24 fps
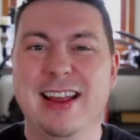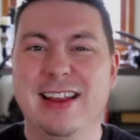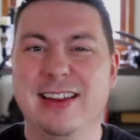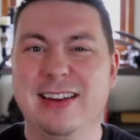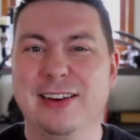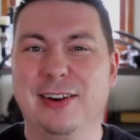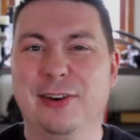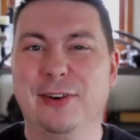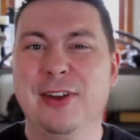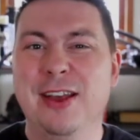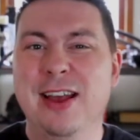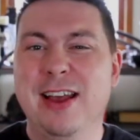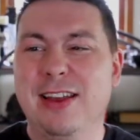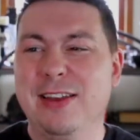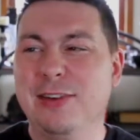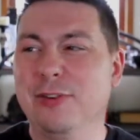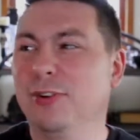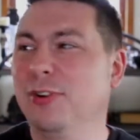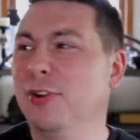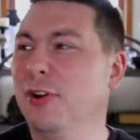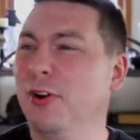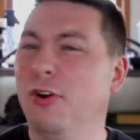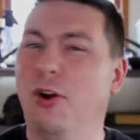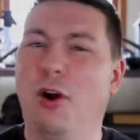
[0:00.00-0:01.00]
You
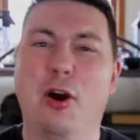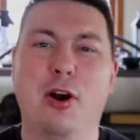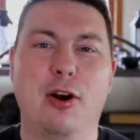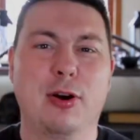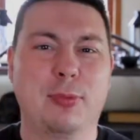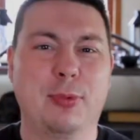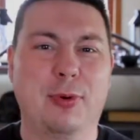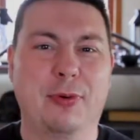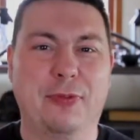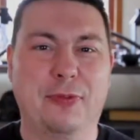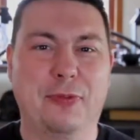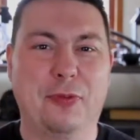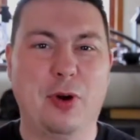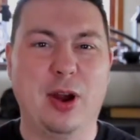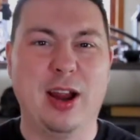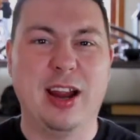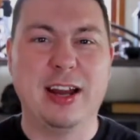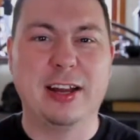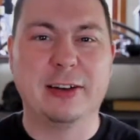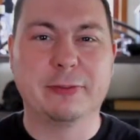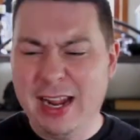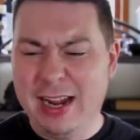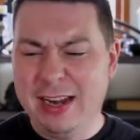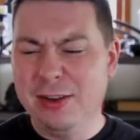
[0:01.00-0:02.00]
can go to Harbor
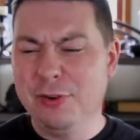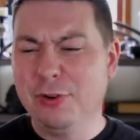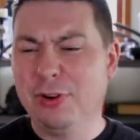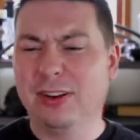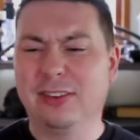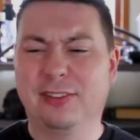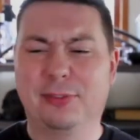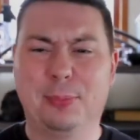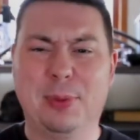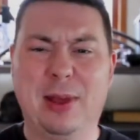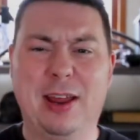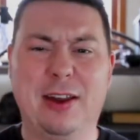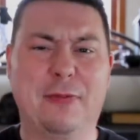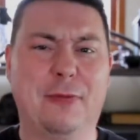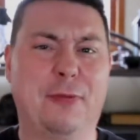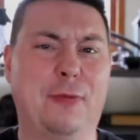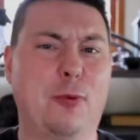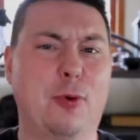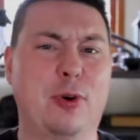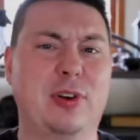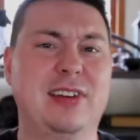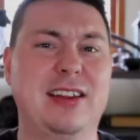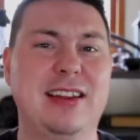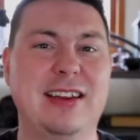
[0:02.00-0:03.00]
Freight and you can spend
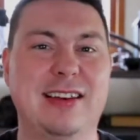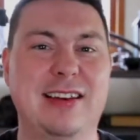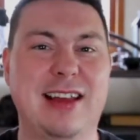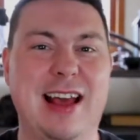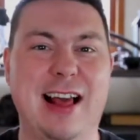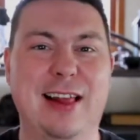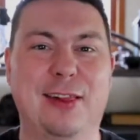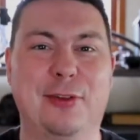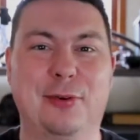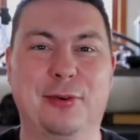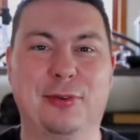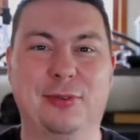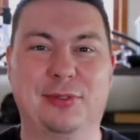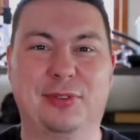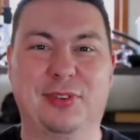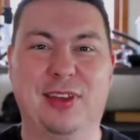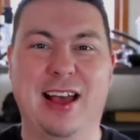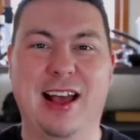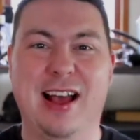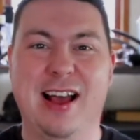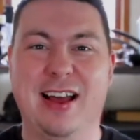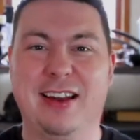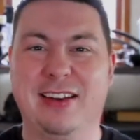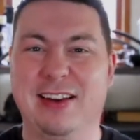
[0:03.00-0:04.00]
$14
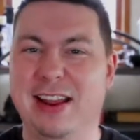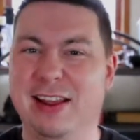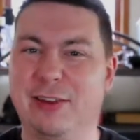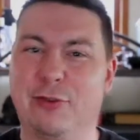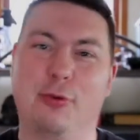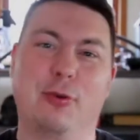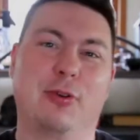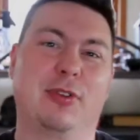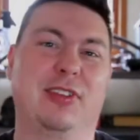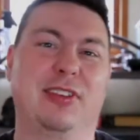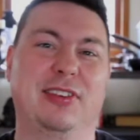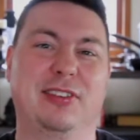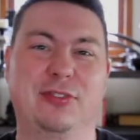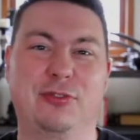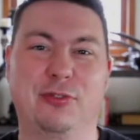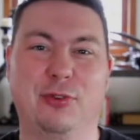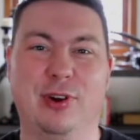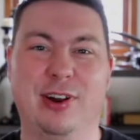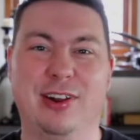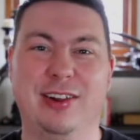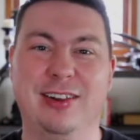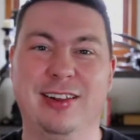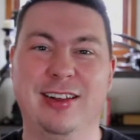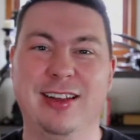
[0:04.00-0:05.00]
on a cordless
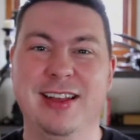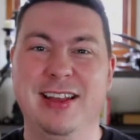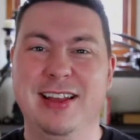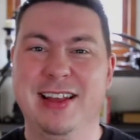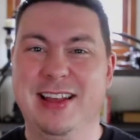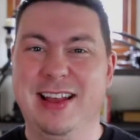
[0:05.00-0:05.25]
drill,